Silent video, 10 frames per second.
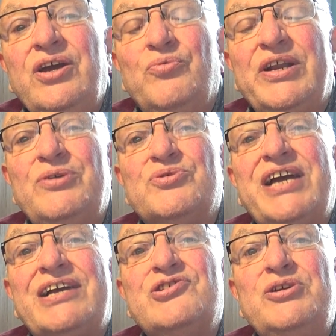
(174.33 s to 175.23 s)
when he was
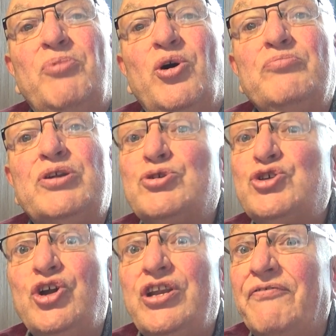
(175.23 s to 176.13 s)
actually born, but he was
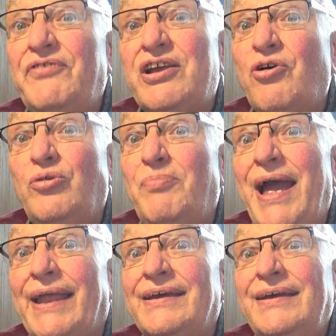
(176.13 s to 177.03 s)
certainly a very old
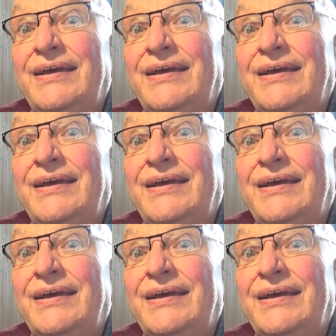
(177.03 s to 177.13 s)
man,